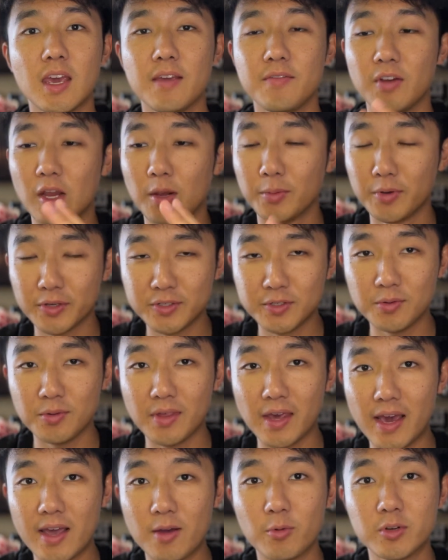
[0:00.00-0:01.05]
If you're able to do
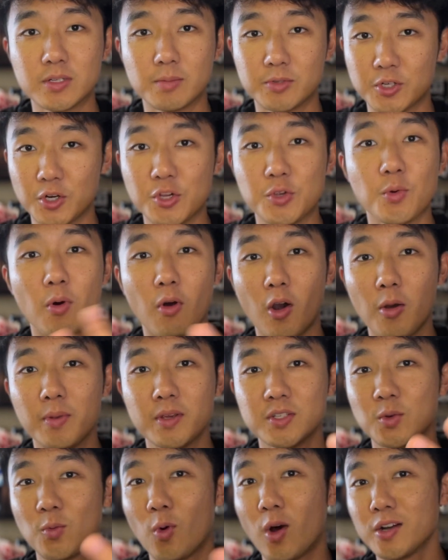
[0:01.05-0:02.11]
that, which I'm sure you are
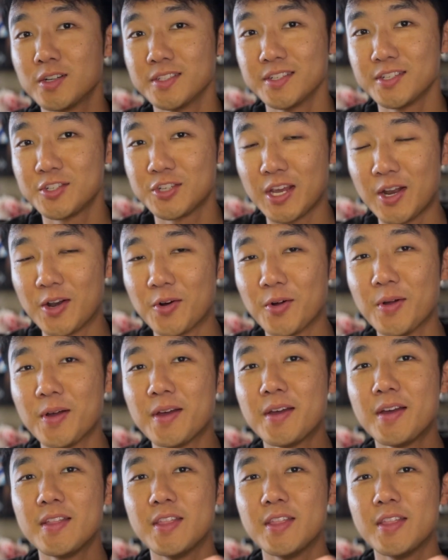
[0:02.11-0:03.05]
because you're watching this channel,